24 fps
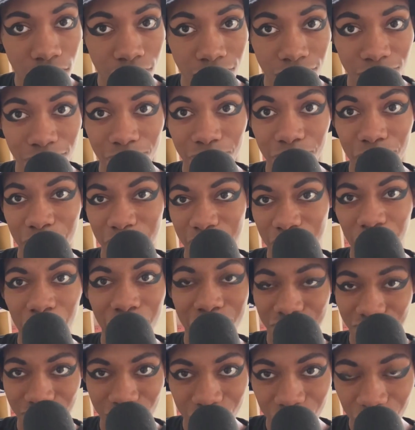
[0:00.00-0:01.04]

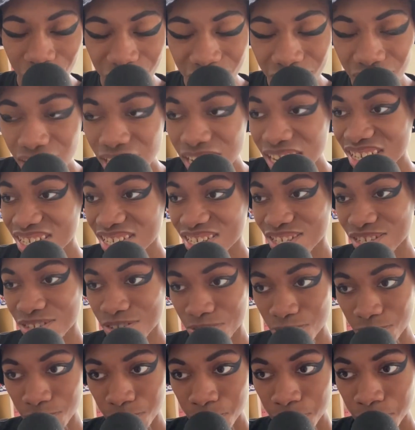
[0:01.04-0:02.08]
months ago.
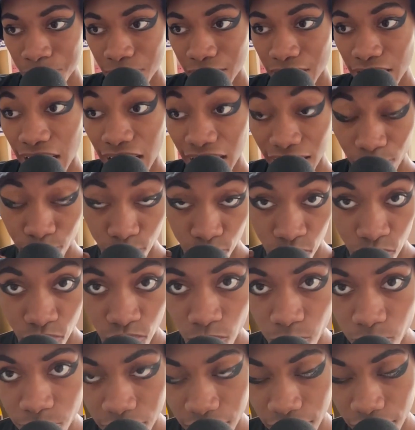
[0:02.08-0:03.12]
So I was
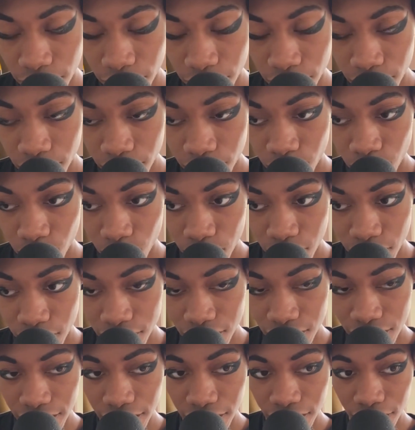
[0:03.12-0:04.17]
so scared with this
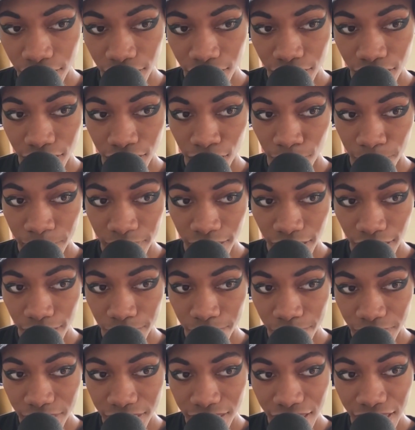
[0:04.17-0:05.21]
thing coming in
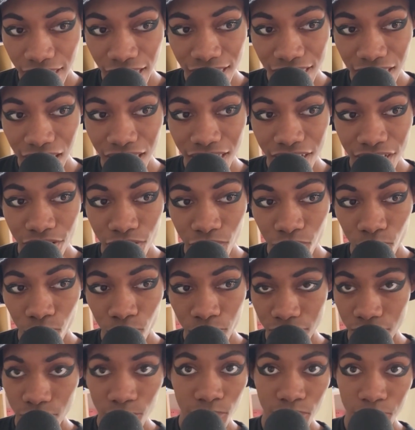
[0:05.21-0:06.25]
because I, I, I didn't know
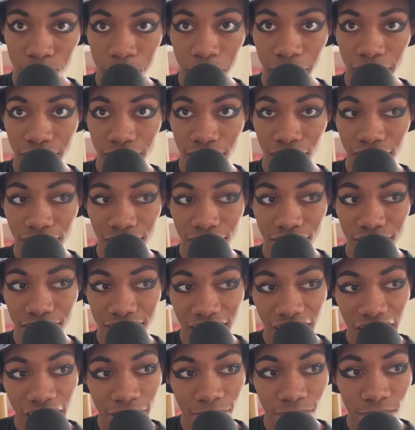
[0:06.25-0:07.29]
what to expect. I like
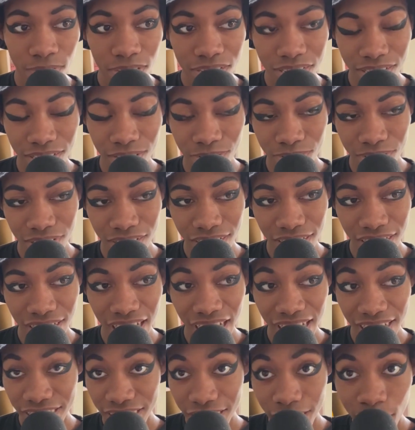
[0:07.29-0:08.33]
every single day,
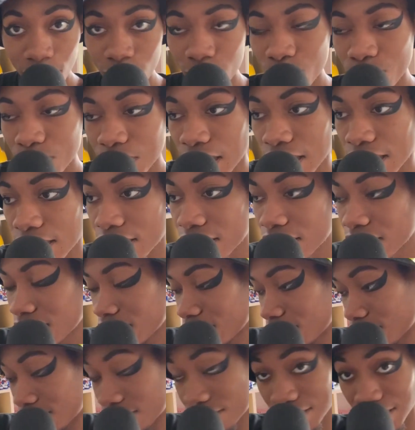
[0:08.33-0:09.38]
I kid you not,
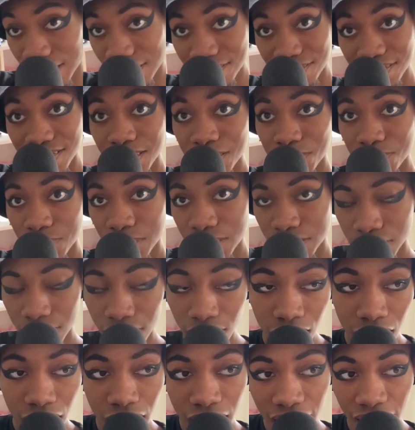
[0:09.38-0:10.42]
this is not an exaggeration.
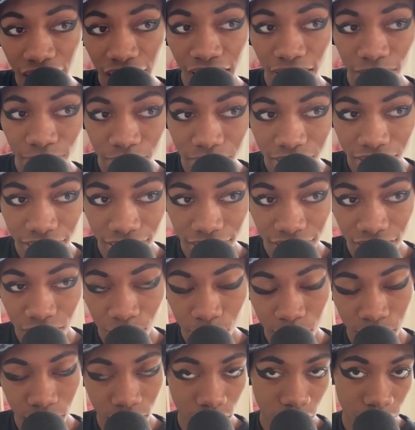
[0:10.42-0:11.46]
Every day I
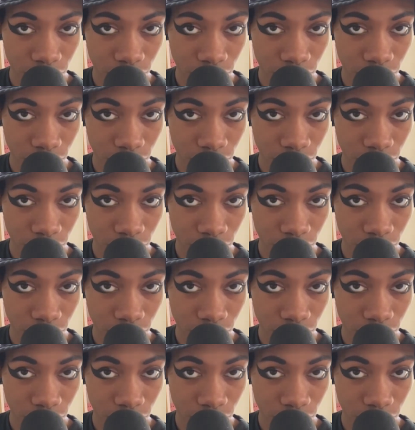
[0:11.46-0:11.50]
would get off the